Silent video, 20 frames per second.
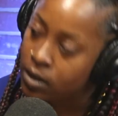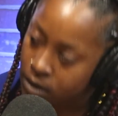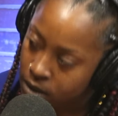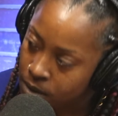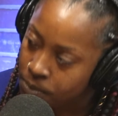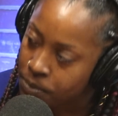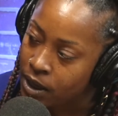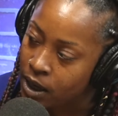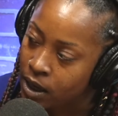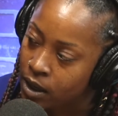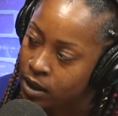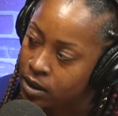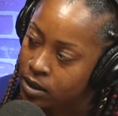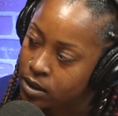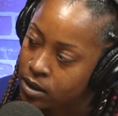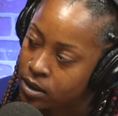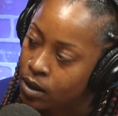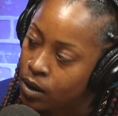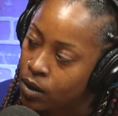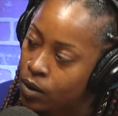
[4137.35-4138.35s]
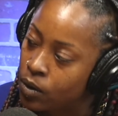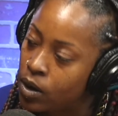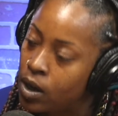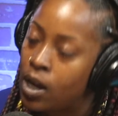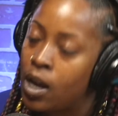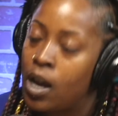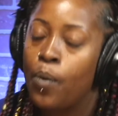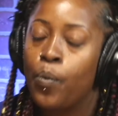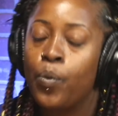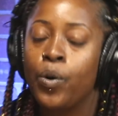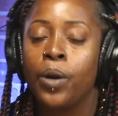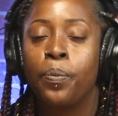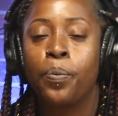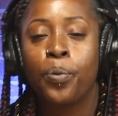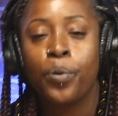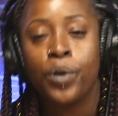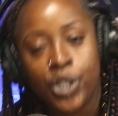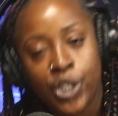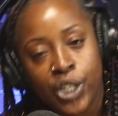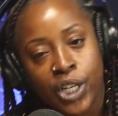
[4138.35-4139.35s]
To be honest. So we
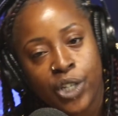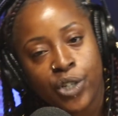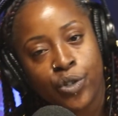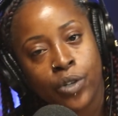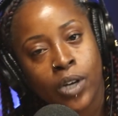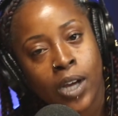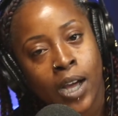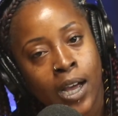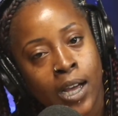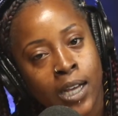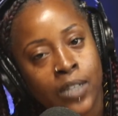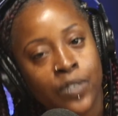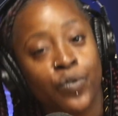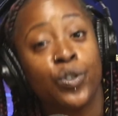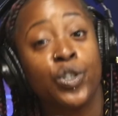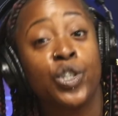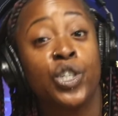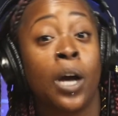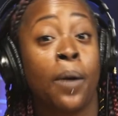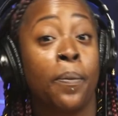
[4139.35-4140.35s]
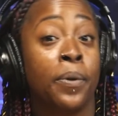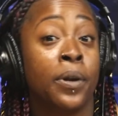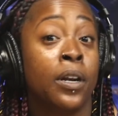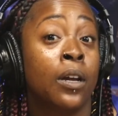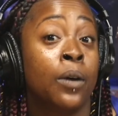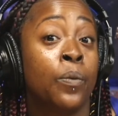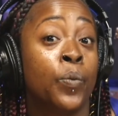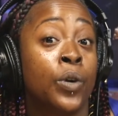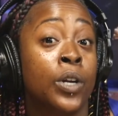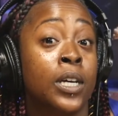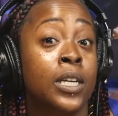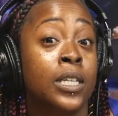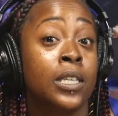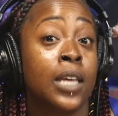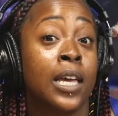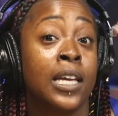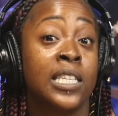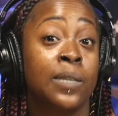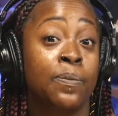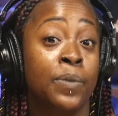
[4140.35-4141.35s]
appreciate you guys for chopping it up with
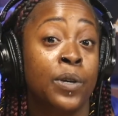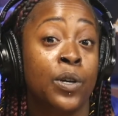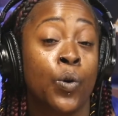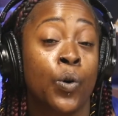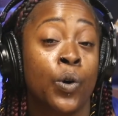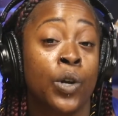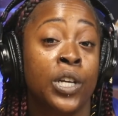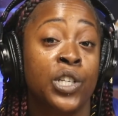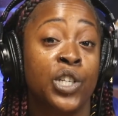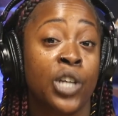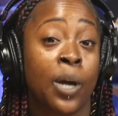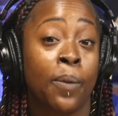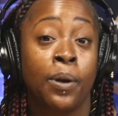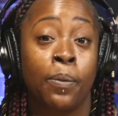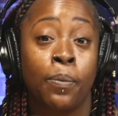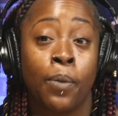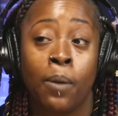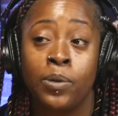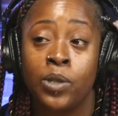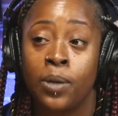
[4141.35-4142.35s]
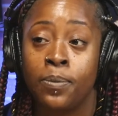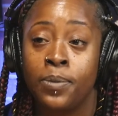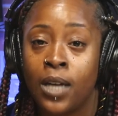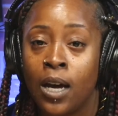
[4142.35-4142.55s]
us at Speak On It, Chopping It Barbershop